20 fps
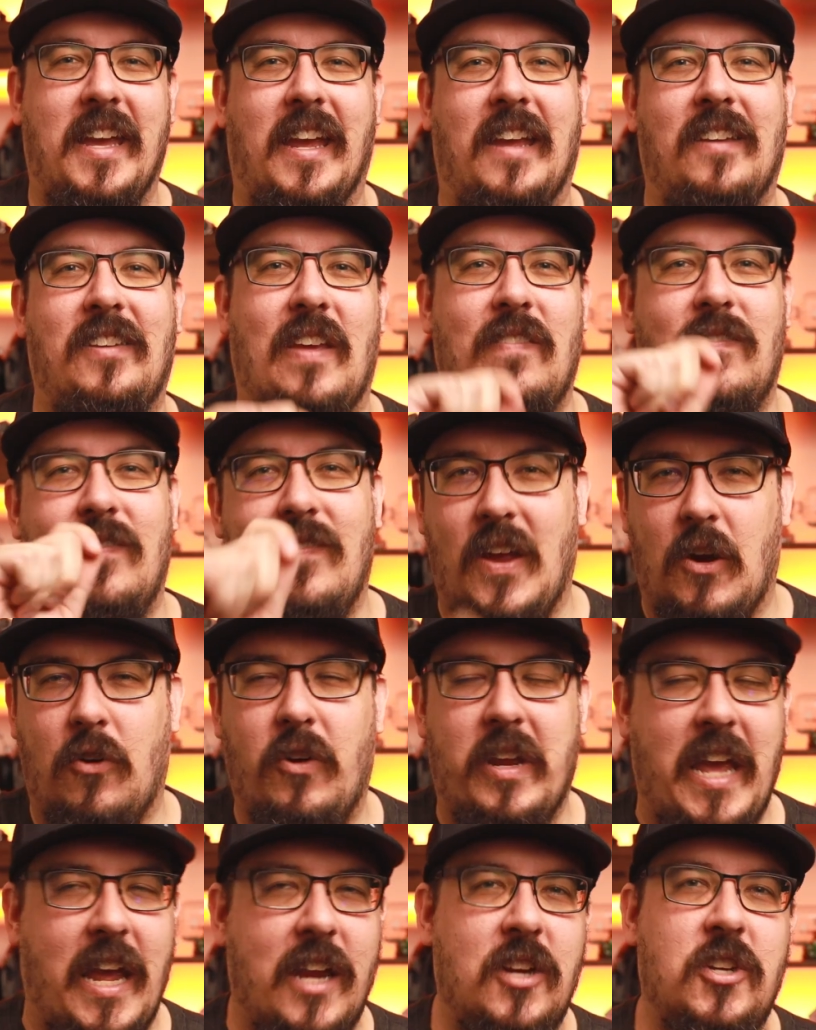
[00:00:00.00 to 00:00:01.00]
is a
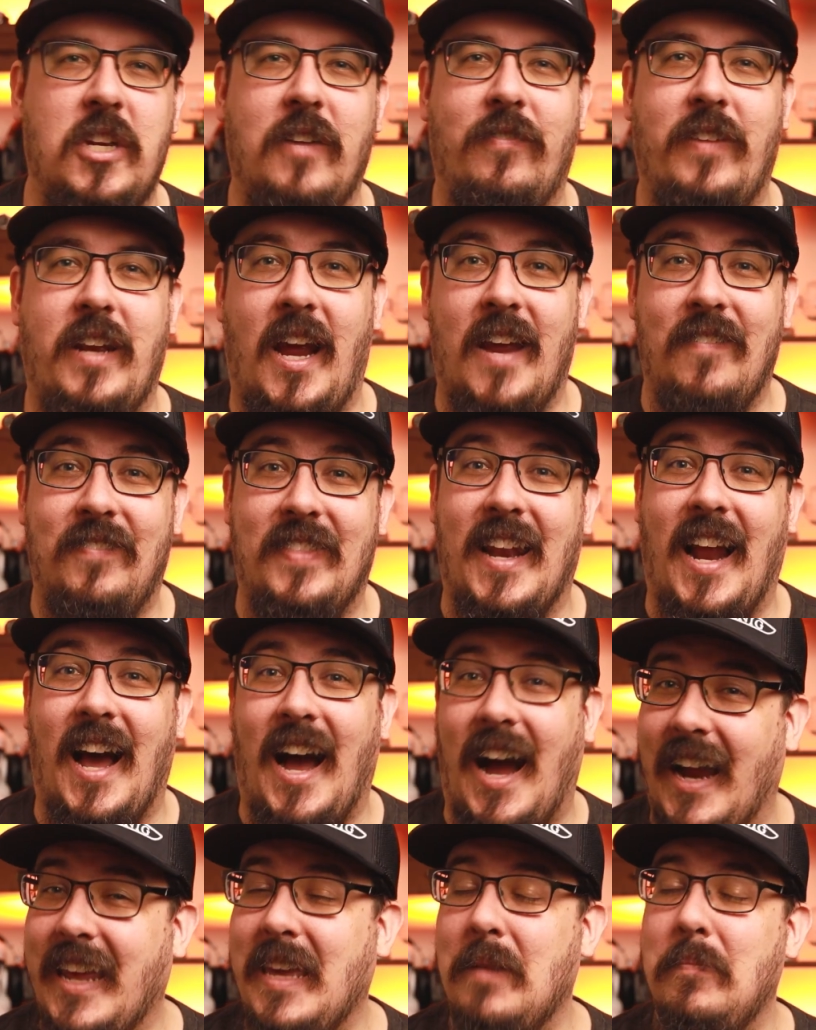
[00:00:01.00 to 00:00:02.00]
variation of a knife that
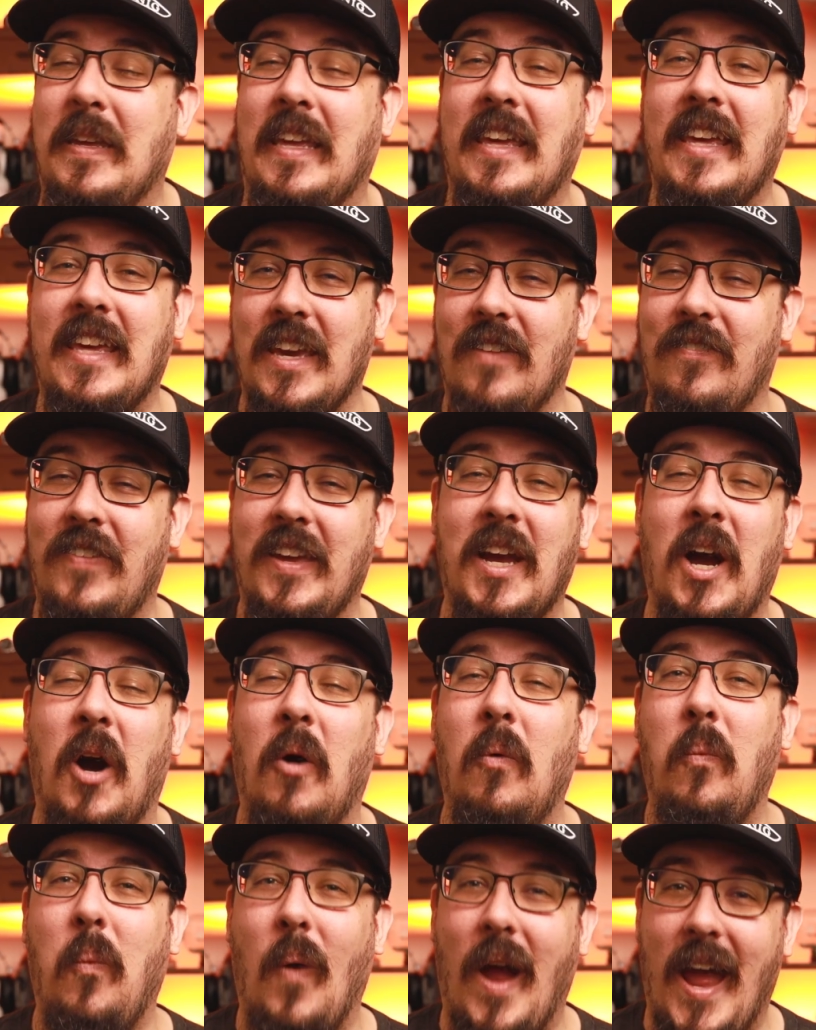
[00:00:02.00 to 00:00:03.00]
I am giving
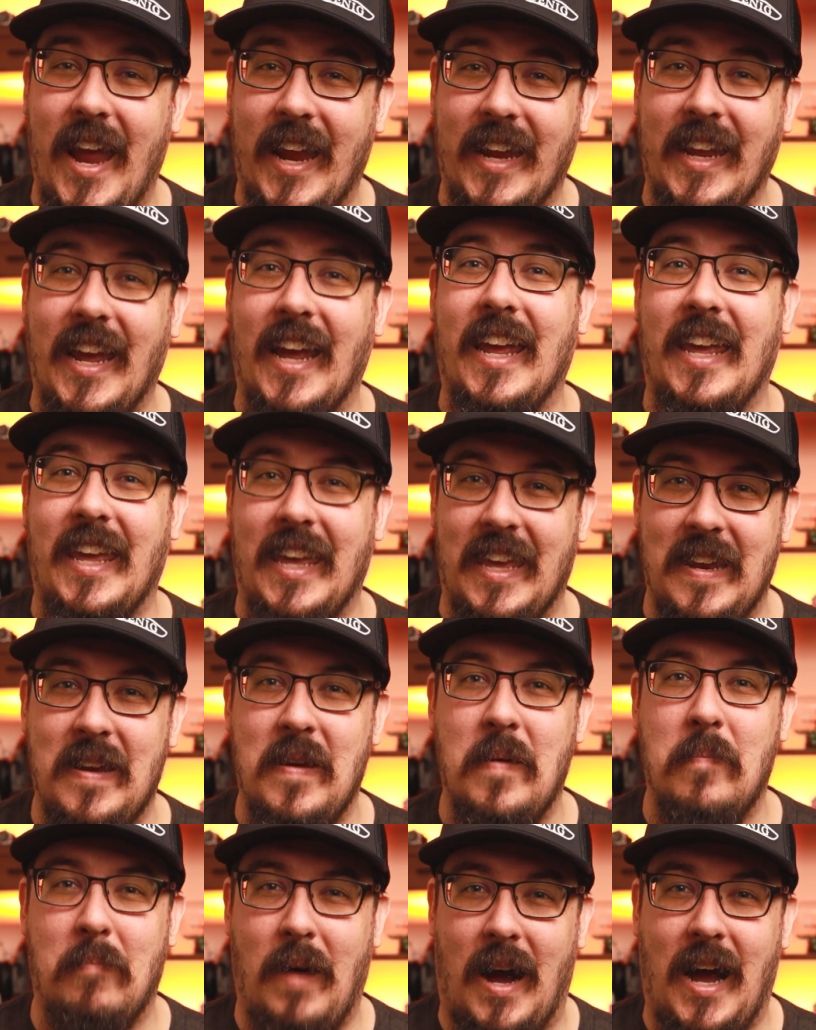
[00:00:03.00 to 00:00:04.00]
away
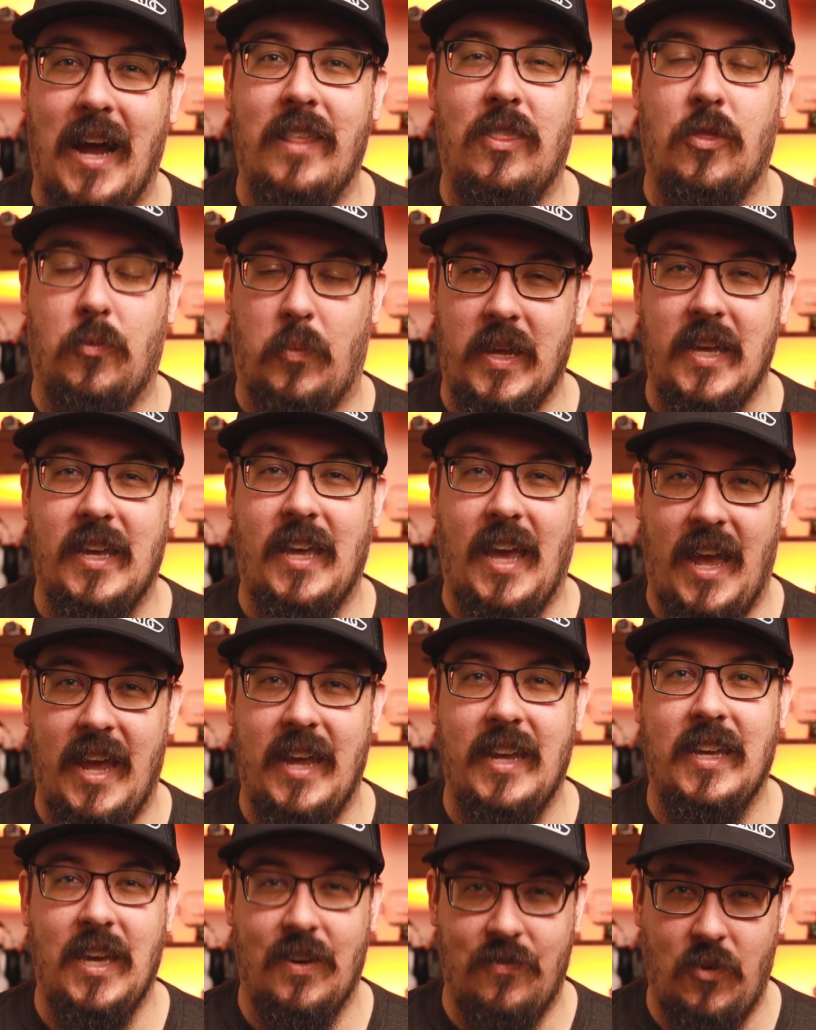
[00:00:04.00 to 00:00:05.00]
in my
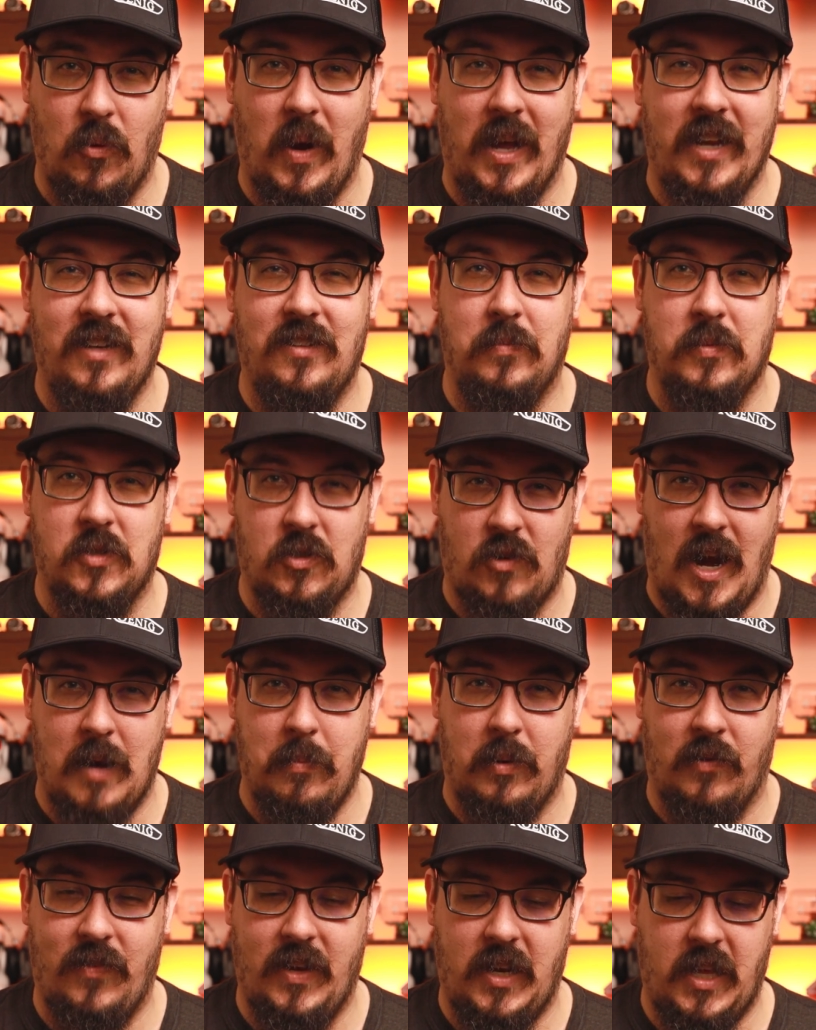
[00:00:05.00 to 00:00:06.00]
3K giveaway
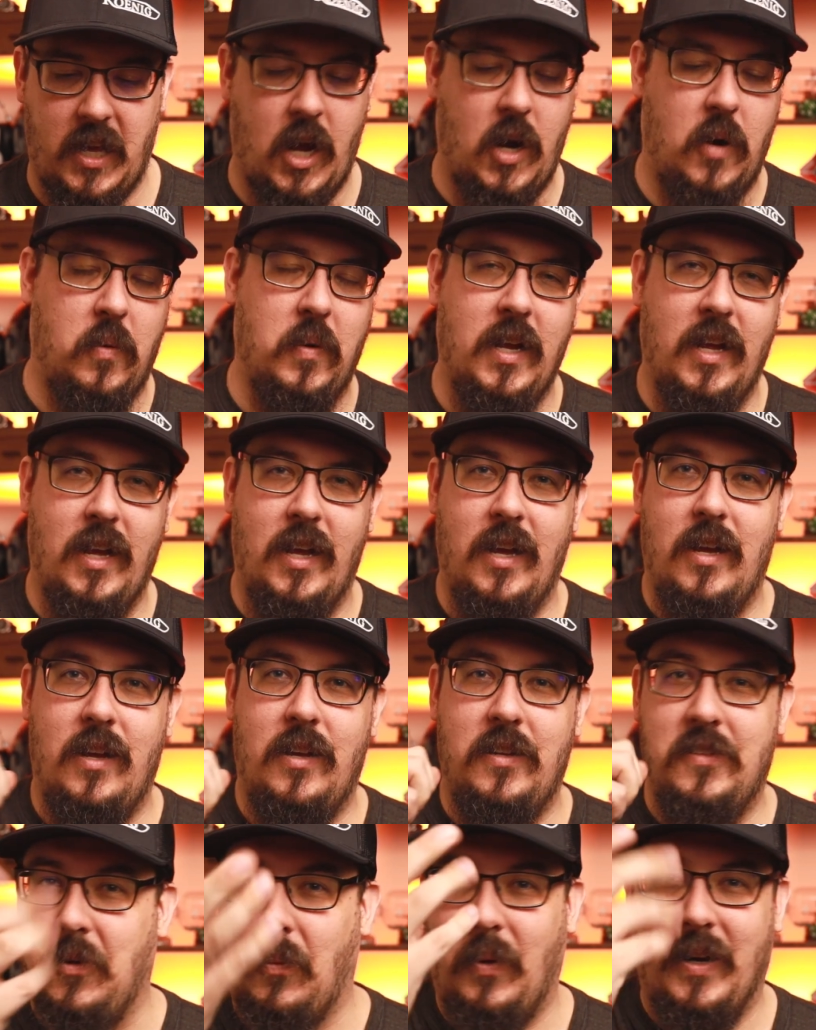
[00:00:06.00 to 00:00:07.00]
subscriber video.
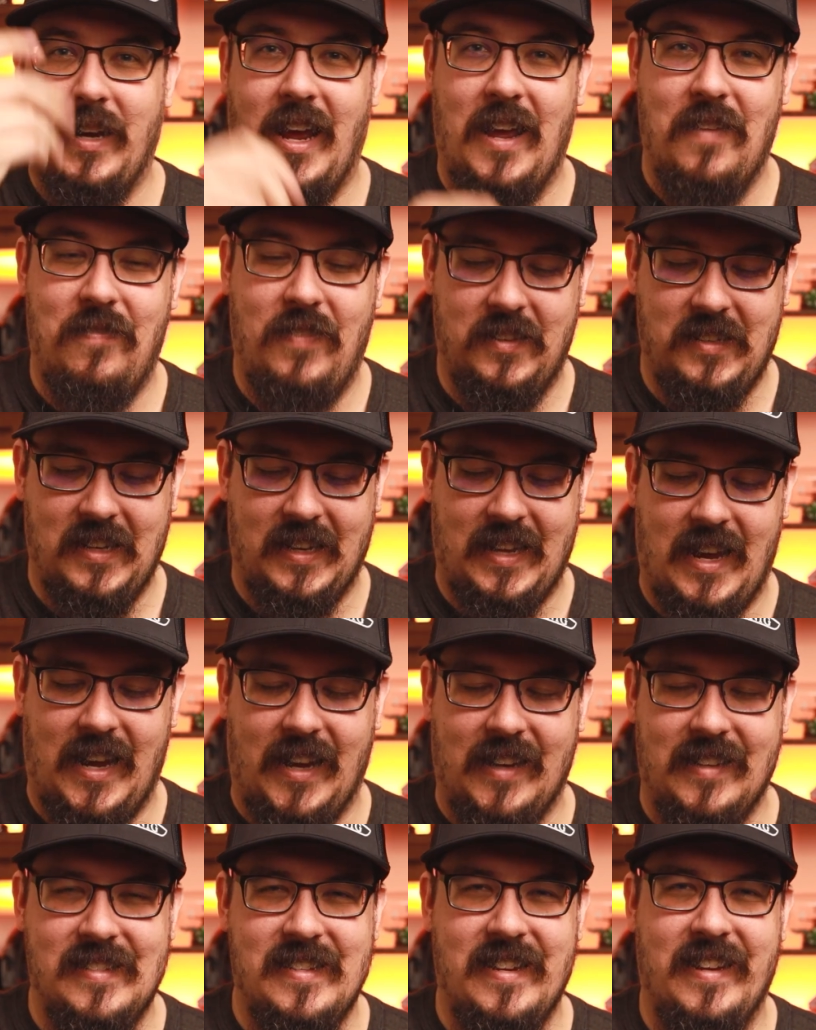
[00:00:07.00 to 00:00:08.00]
So what knife is it,
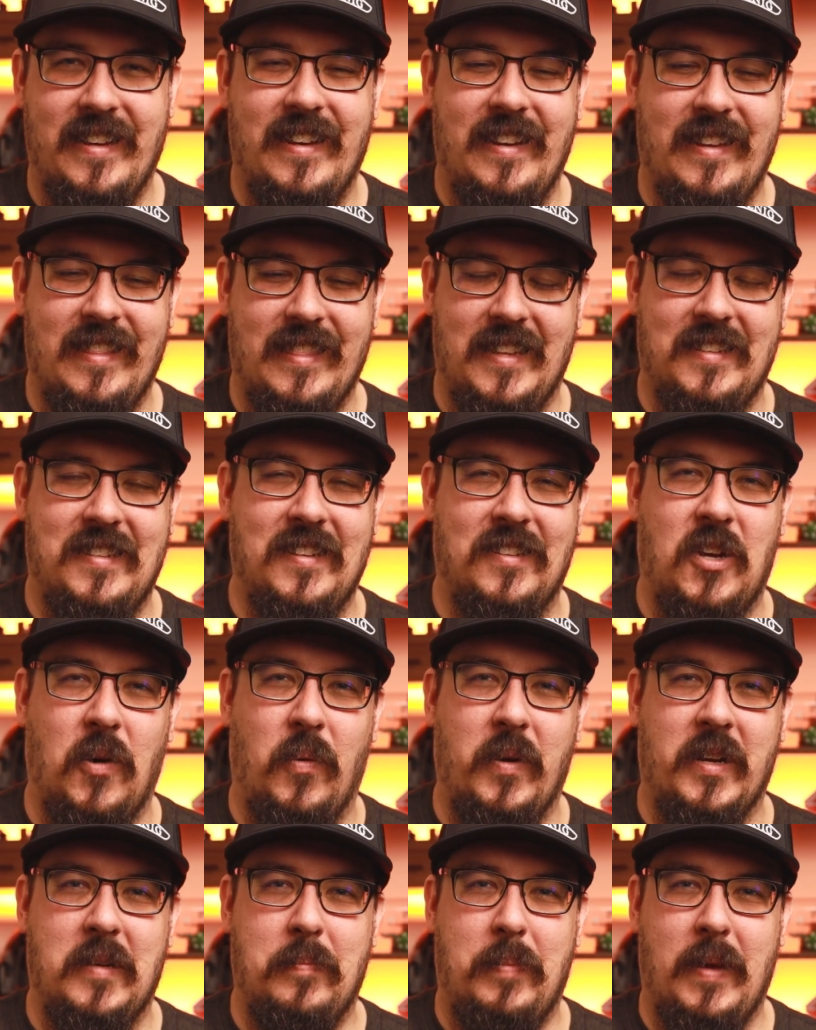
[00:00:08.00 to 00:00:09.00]
guys? This is
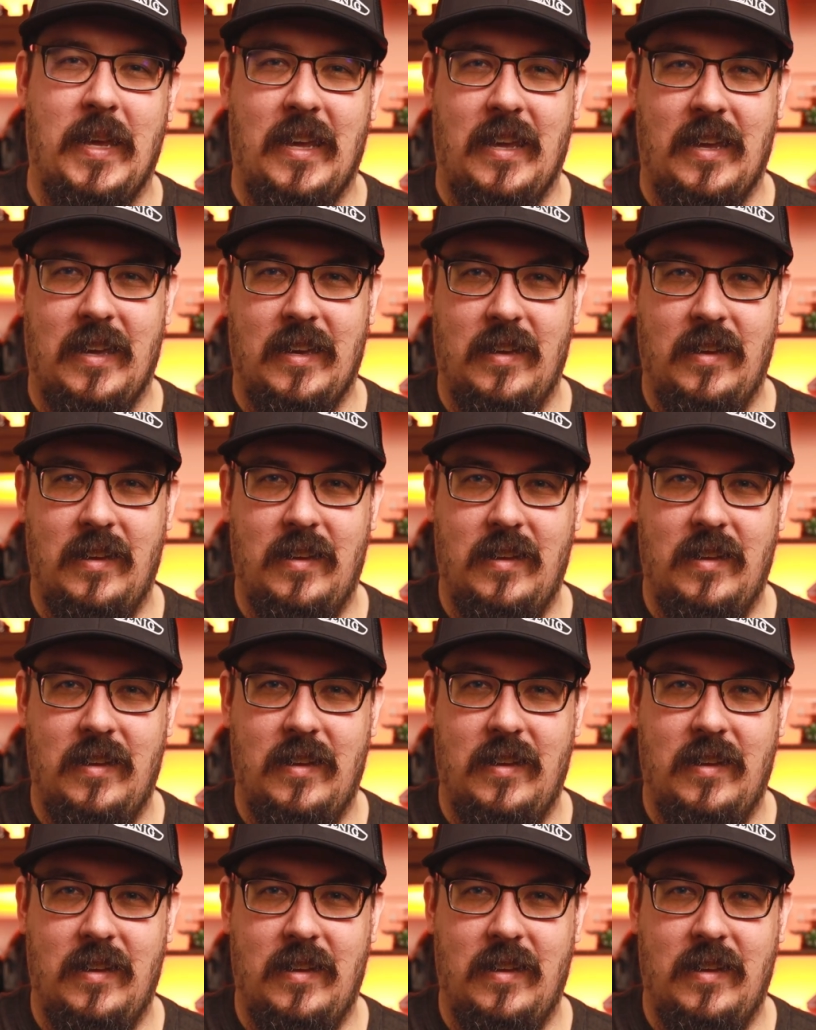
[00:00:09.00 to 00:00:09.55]
going to be